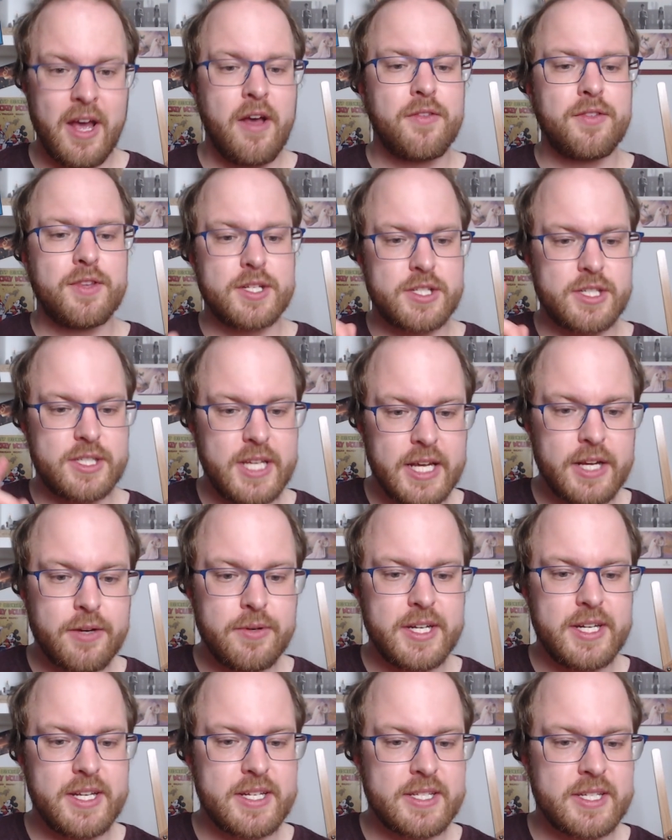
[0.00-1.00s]
The
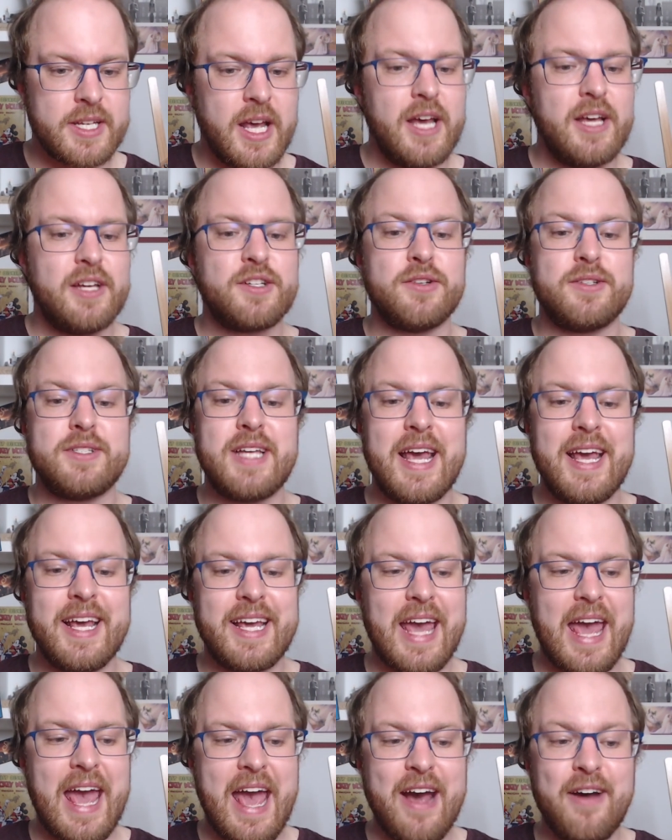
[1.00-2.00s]
secret is to
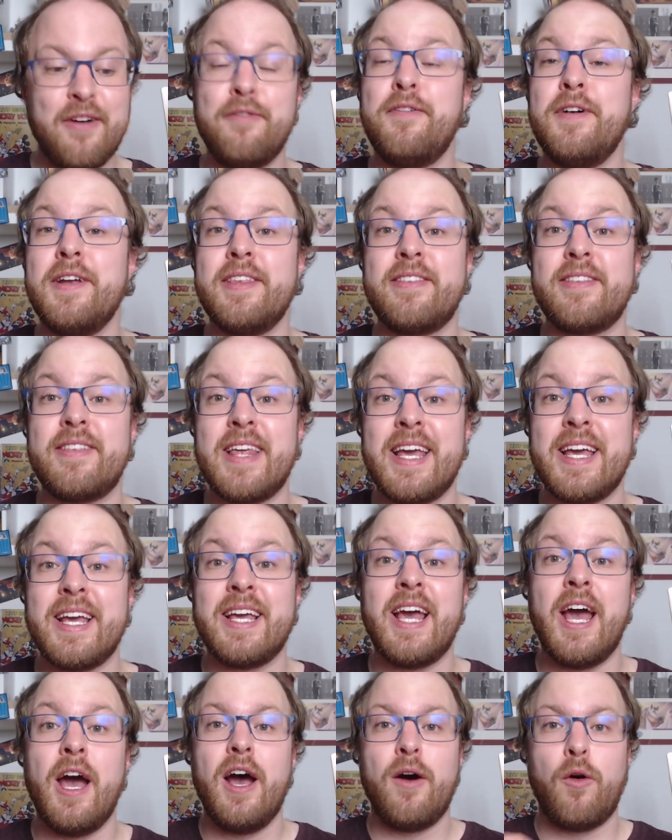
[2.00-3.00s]
take
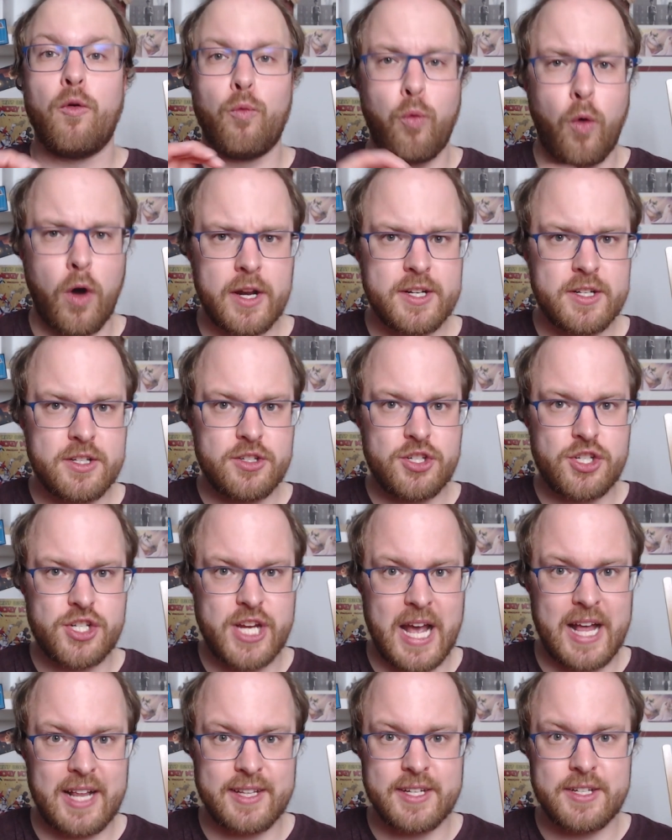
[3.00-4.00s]
everything one
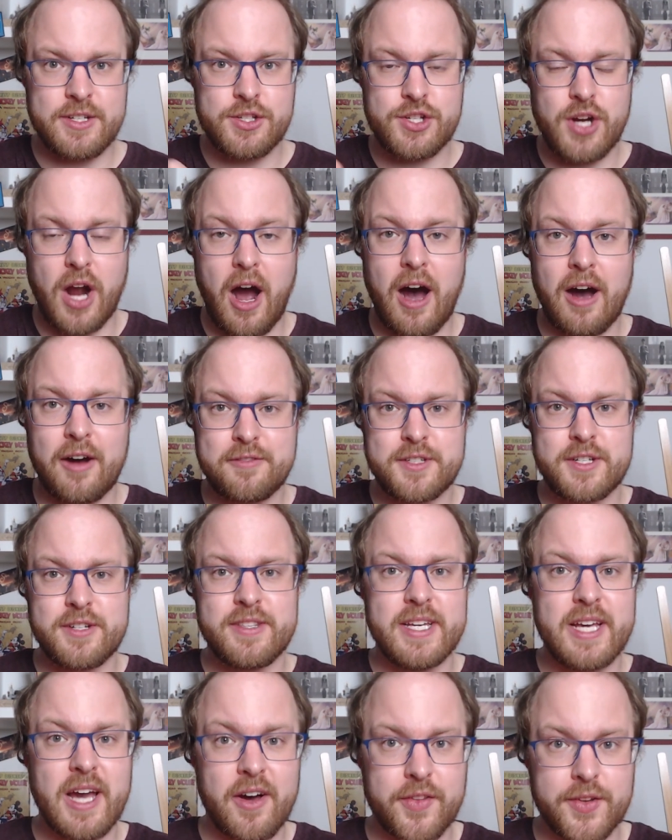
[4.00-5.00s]
challenge after
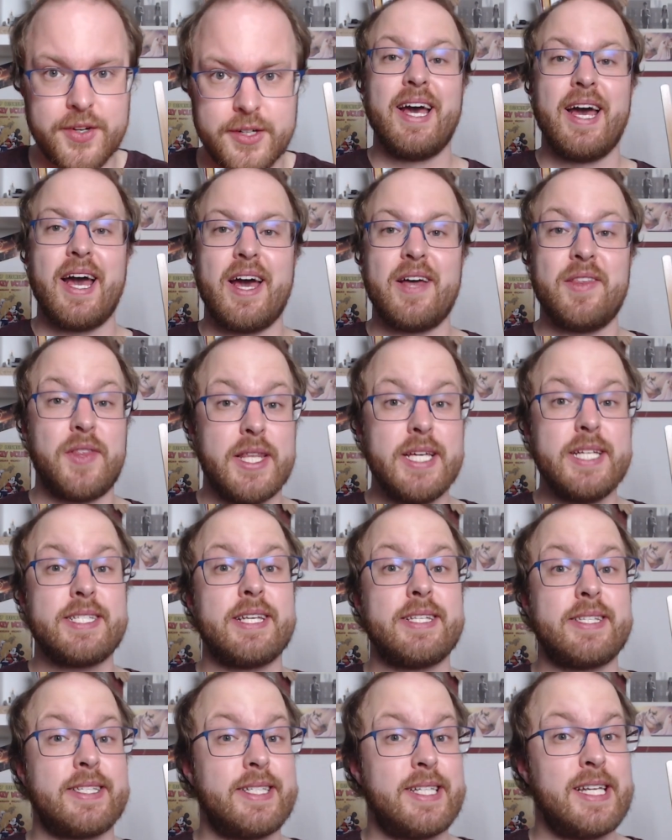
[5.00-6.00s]
the other. And this
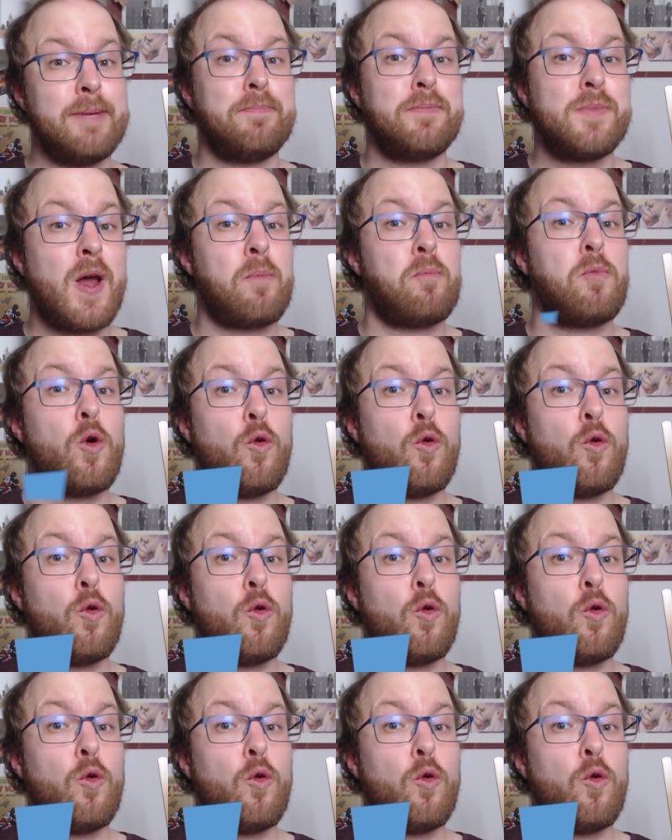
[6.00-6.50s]
is tip number